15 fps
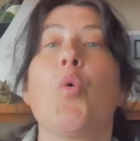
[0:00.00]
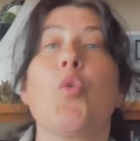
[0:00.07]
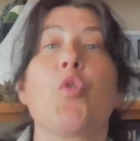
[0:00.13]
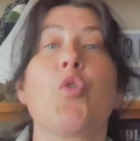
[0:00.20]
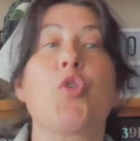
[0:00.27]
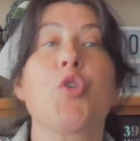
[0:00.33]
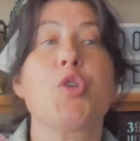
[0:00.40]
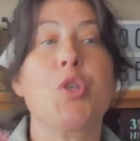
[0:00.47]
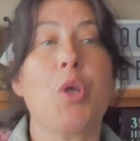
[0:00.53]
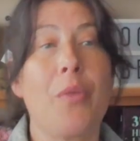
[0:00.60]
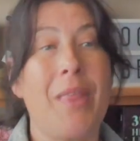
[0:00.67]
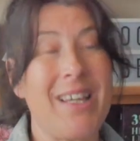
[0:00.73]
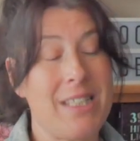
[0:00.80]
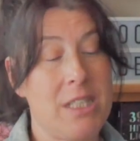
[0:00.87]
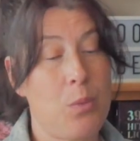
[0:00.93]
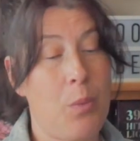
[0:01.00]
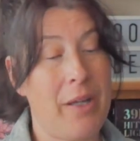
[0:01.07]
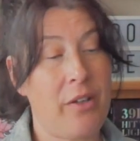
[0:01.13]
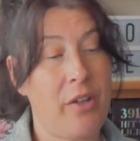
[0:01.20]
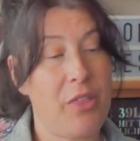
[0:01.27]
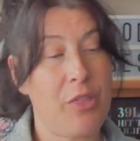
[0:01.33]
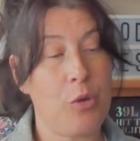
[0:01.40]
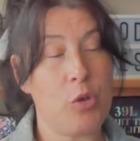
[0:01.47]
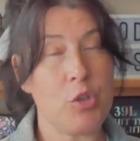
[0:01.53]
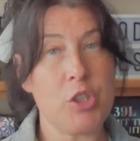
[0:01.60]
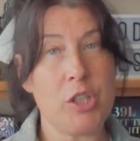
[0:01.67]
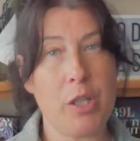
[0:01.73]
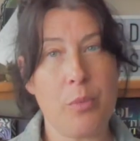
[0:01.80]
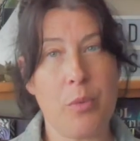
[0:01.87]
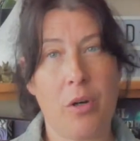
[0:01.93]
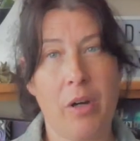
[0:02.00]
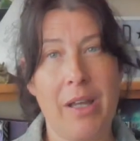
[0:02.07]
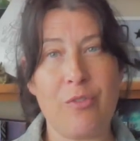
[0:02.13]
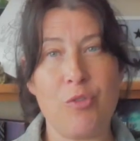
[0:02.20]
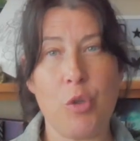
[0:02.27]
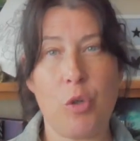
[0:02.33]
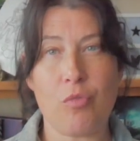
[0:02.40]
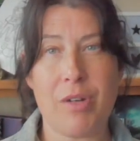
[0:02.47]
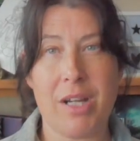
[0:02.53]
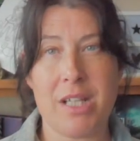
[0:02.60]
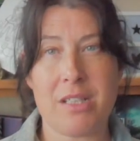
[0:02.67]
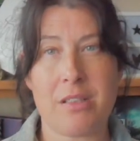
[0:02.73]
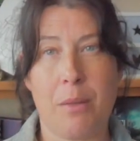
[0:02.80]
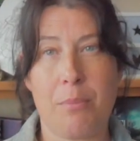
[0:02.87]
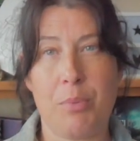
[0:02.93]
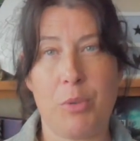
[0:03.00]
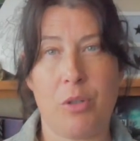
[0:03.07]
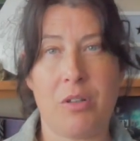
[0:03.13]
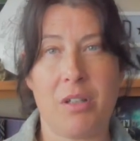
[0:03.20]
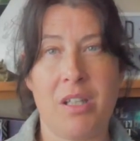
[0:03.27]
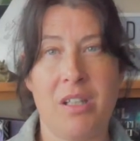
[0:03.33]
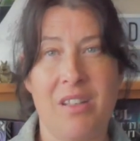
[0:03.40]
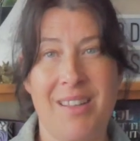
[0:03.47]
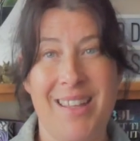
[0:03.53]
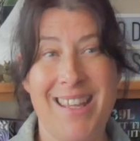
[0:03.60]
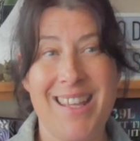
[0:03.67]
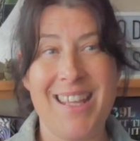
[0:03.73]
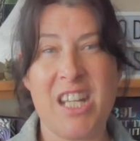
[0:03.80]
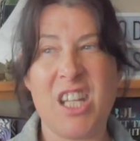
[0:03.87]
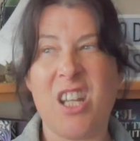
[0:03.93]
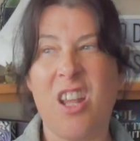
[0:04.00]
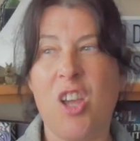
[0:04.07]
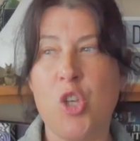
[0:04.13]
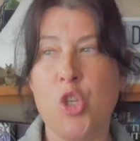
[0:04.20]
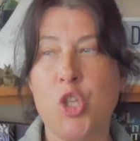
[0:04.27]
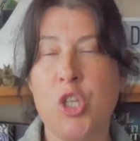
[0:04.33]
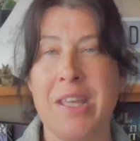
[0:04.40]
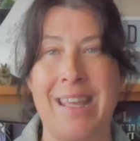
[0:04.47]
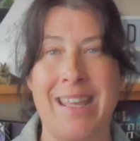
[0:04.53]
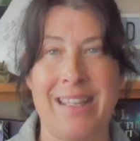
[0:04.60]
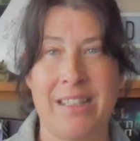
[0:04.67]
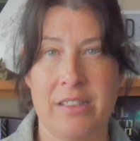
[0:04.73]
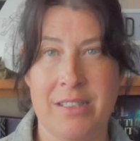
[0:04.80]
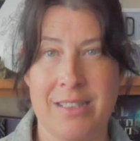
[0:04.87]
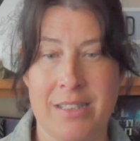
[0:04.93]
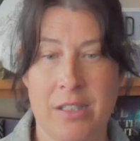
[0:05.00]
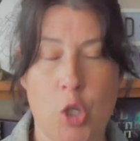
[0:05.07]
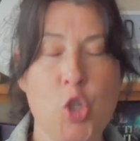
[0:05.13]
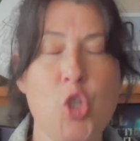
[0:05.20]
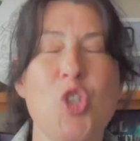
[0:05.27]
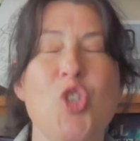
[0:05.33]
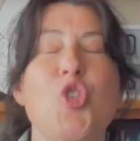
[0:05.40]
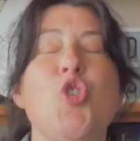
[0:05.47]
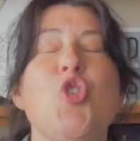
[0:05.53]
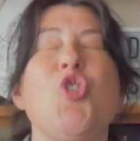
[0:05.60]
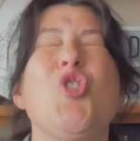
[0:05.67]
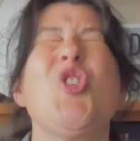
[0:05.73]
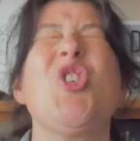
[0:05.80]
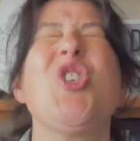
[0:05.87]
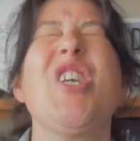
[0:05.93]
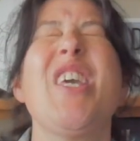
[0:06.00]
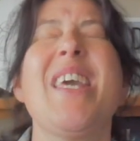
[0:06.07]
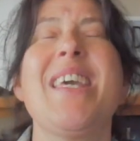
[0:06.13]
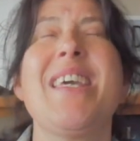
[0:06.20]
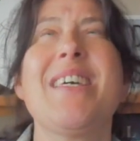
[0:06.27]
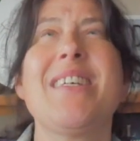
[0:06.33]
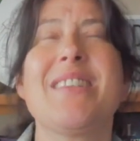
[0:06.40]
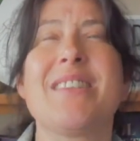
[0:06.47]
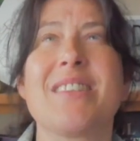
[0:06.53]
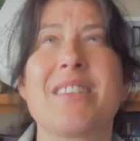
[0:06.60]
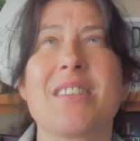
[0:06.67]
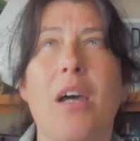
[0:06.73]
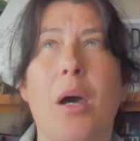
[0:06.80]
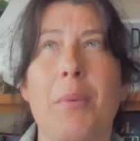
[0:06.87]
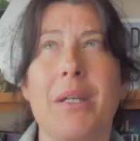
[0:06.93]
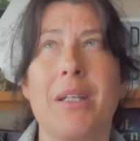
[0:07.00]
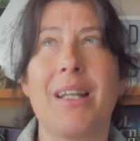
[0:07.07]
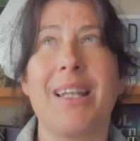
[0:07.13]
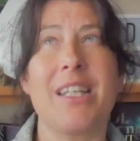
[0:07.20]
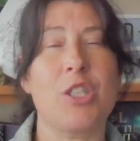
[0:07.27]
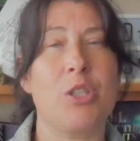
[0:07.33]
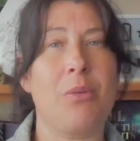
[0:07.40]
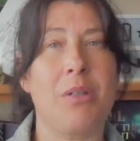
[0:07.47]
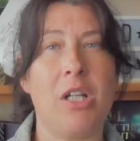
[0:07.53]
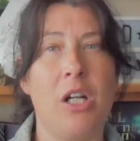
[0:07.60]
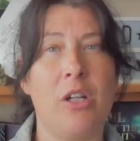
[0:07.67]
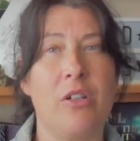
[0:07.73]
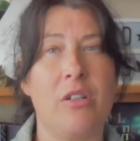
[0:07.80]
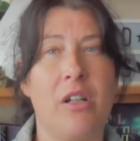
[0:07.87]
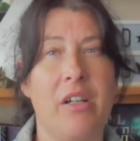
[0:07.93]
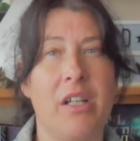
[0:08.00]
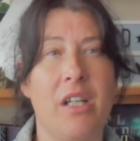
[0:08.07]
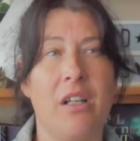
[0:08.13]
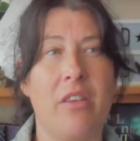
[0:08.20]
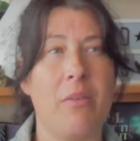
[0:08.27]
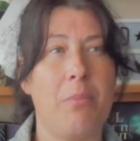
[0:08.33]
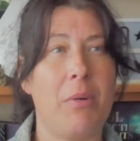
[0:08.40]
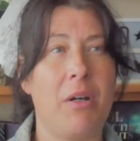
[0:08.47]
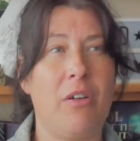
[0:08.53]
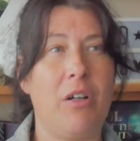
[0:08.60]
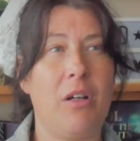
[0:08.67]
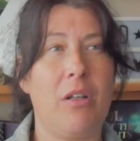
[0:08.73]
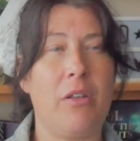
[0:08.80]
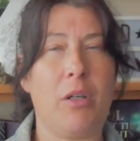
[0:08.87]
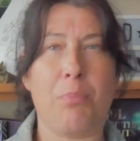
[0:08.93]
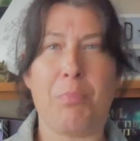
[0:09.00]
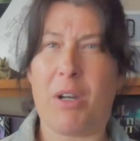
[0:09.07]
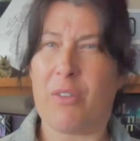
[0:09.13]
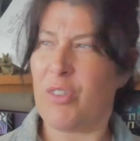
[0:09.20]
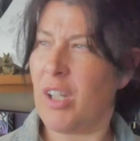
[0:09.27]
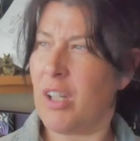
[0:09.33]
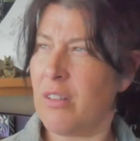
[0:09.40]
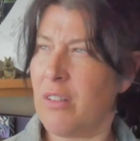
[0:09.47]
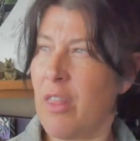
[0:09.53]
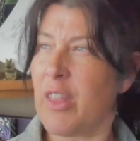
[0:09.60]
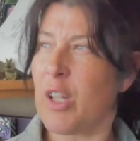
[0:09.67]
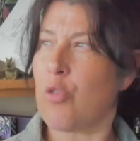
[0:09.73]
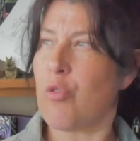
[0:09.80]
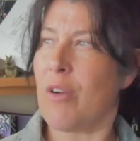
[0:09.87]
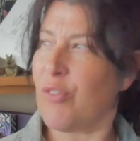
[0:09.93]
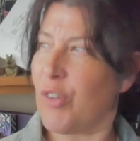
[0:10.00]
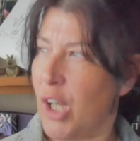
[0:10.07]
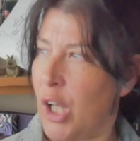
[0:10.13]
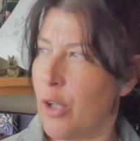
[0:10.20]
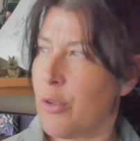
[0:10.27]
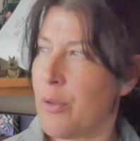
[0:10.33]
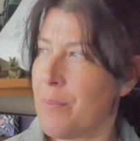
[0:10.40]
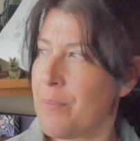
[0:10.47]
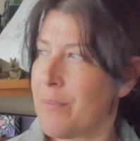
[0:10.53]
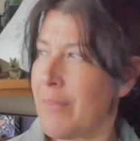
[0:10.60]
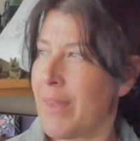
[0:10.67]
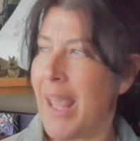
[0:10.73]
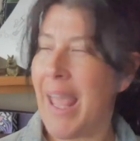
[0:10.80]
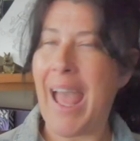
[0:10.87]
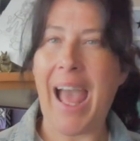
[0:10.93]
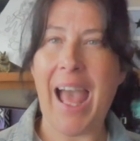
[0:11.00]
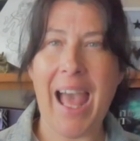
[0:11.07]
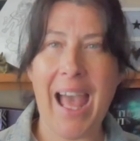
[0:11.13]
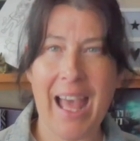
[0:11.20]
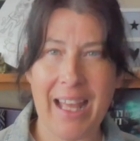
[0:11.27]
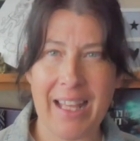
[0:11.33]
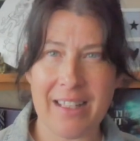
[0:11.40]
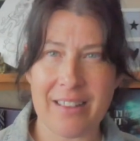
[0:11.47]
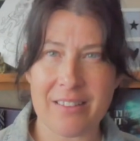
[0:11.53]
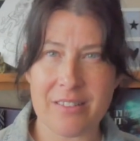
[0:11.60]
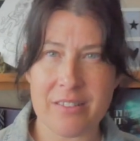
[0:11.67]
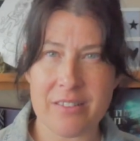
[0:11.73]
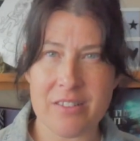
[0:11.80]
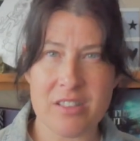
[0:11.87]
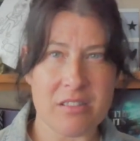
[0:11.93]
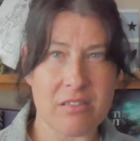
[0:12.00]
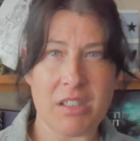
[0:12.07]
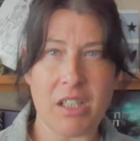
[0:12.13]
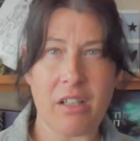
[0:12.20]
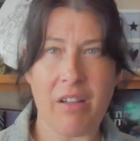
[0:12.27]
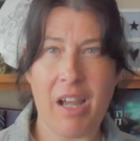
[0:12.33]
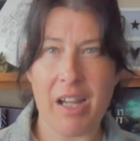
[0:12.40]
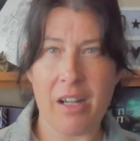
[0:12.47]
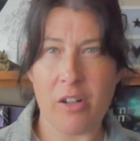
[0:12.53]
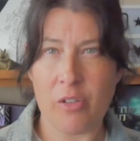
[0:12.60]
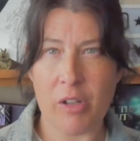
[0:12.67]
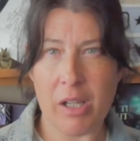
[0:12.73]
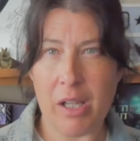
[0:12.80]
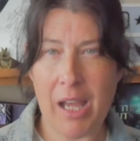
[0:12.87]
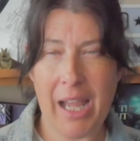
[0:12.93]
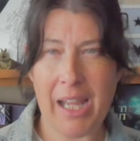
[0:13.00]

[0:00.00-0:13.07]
So that's when I thought, you know what? I have not read a book in years. Years! I mean, unless you include, like, the buffalo? The Gruffalo. And, you know, Hangry.